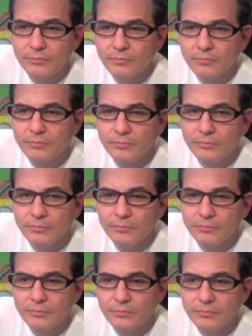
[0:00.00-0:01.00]

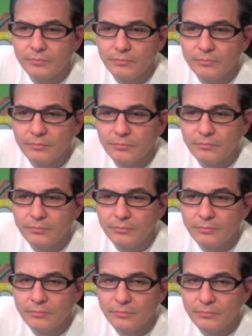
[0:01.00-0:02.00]

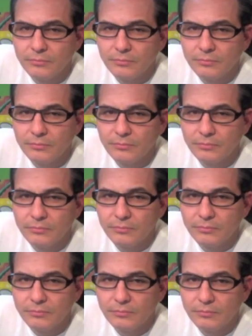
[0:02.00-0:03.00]

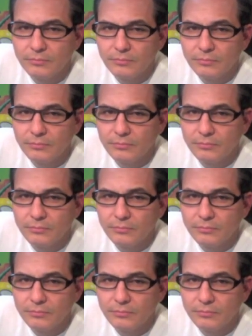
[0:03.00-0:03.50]
(not speaking)